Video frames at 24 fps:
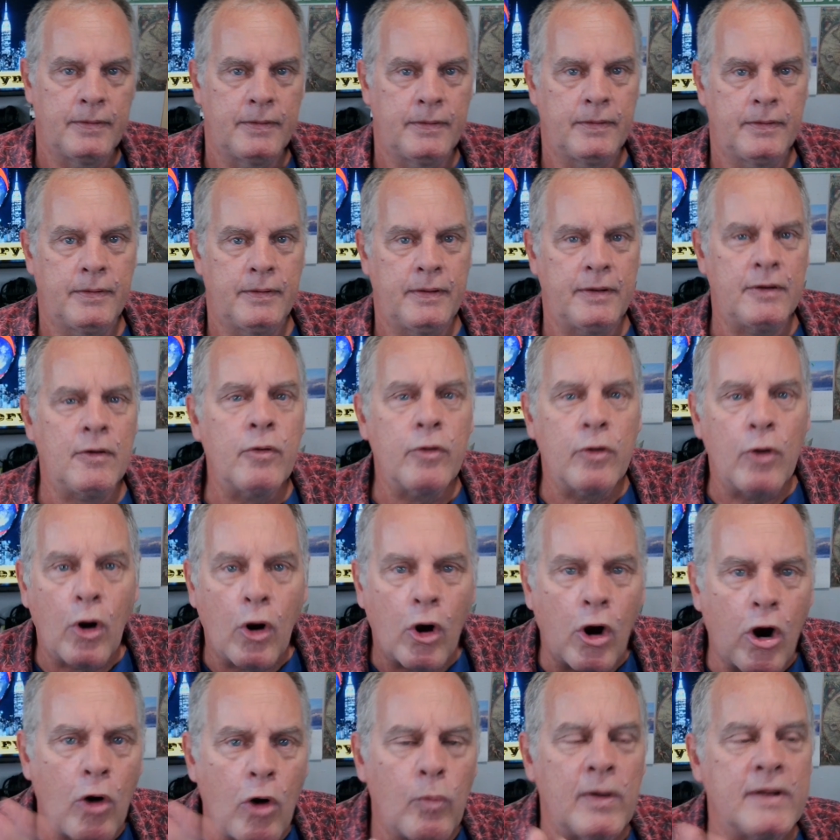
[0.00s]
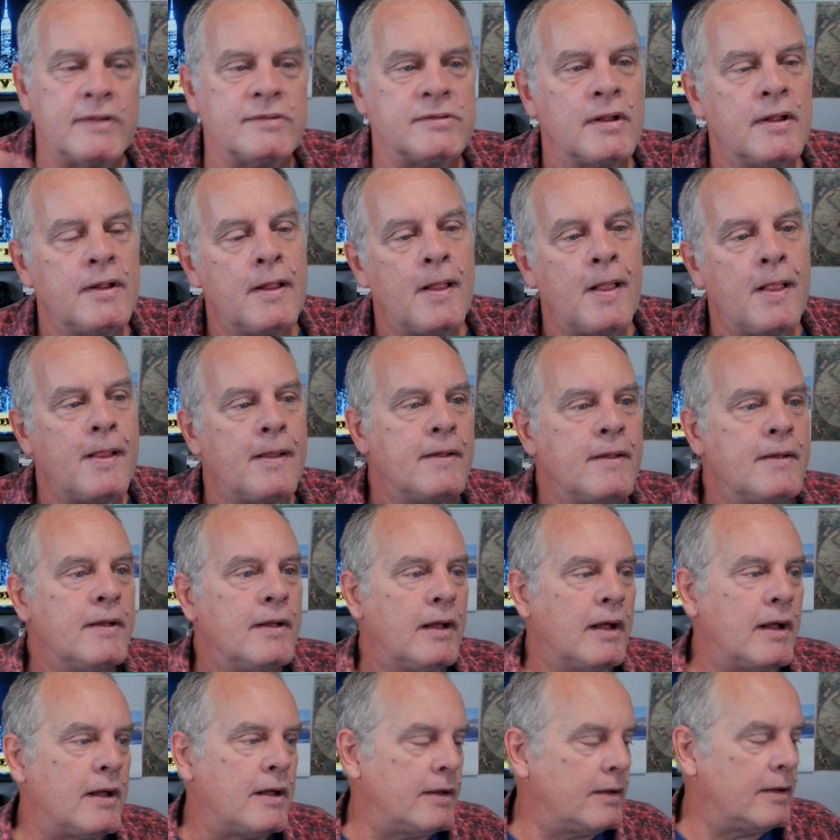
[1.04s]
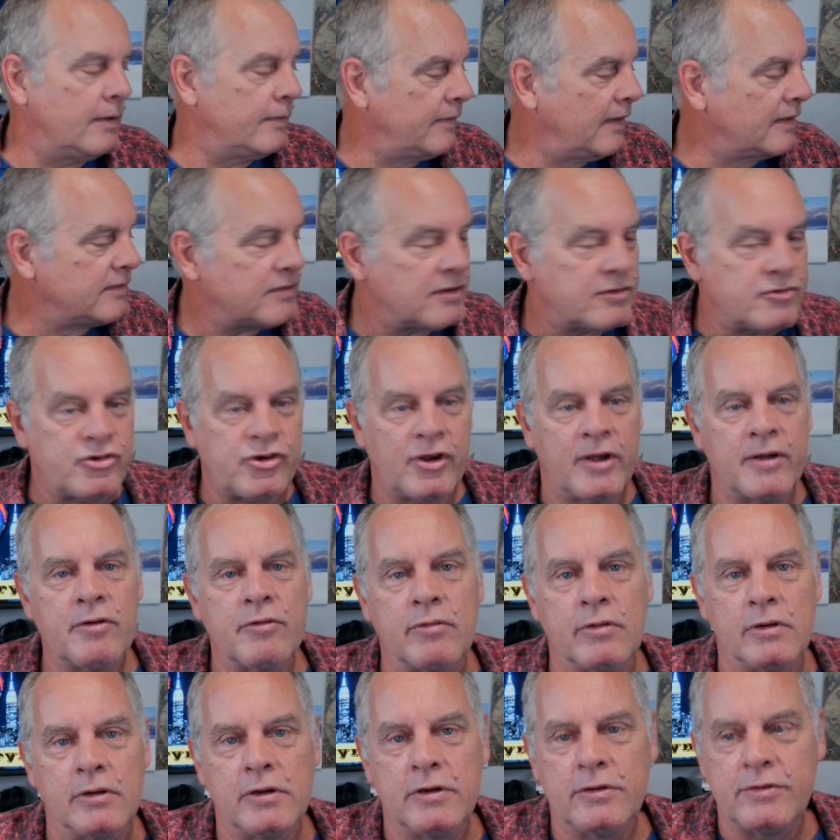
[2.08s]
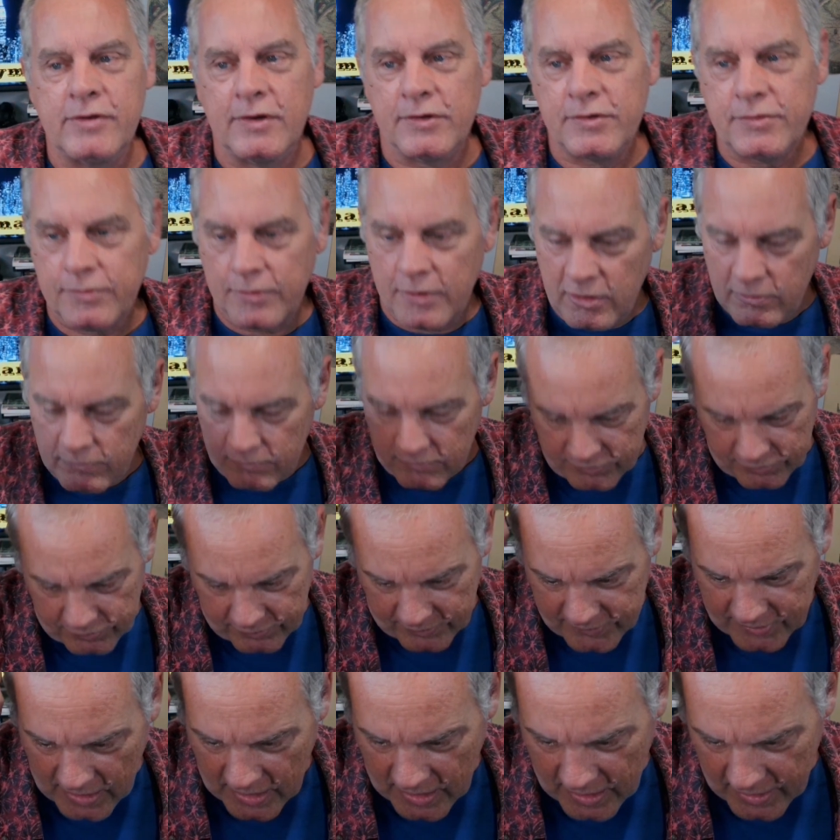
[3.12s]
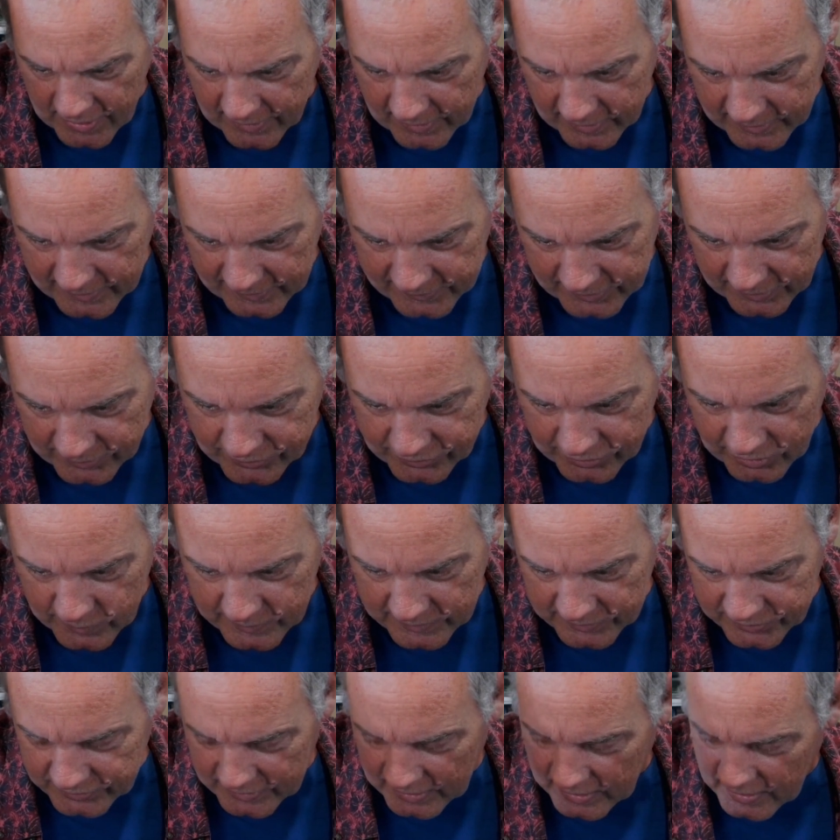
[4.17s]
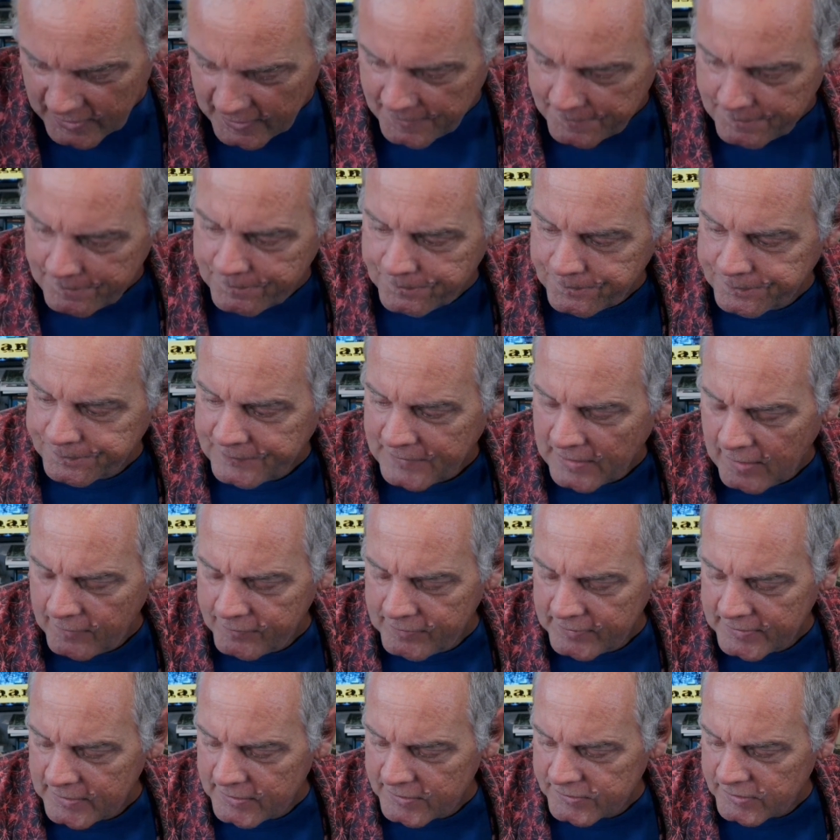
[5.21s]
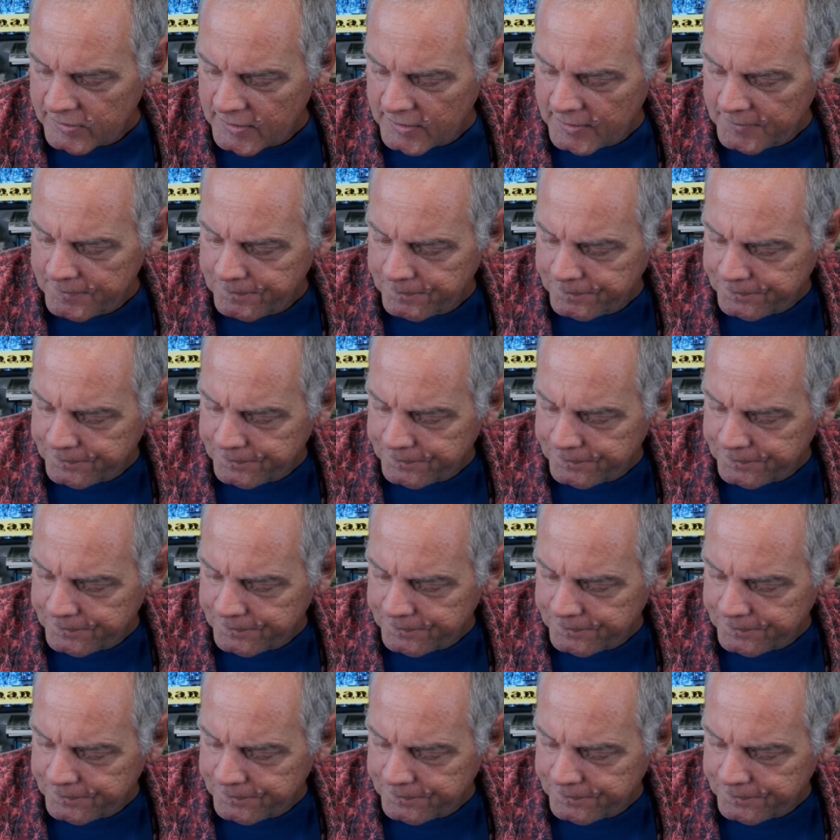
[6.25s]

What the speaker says: You don't always... there's a general who was retired. He's a Jewish guy. I forget his name.